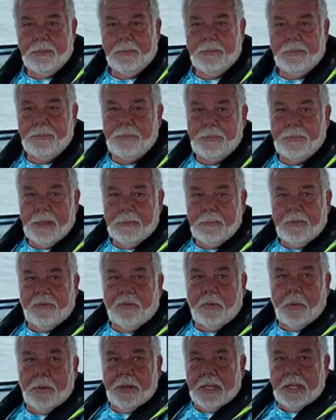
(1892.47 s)
But
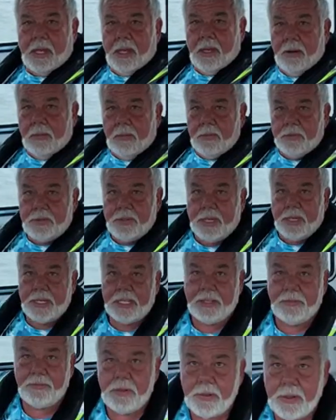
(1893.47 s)
before we go, I'm going to try to
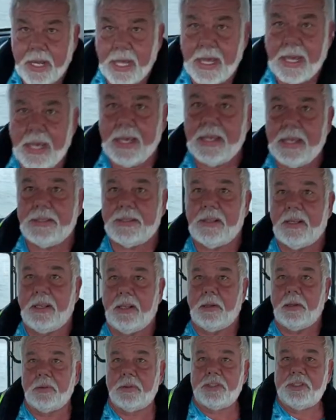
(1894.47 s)
give you guys a
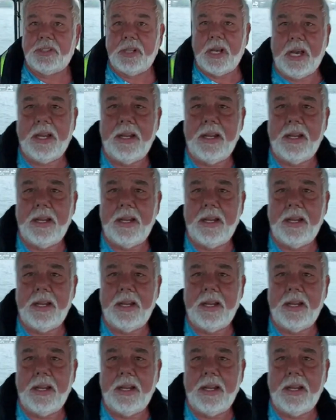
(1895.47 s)
little shot of